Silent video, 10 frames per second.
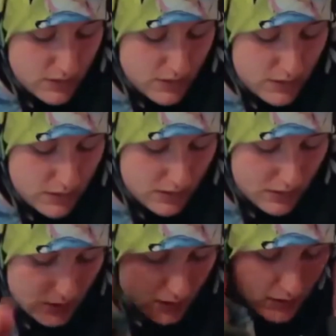some of her
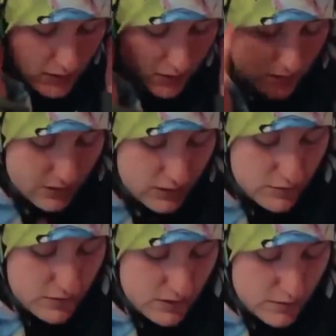big questions about
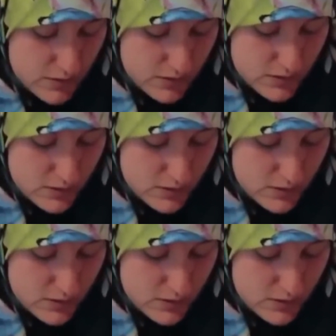life.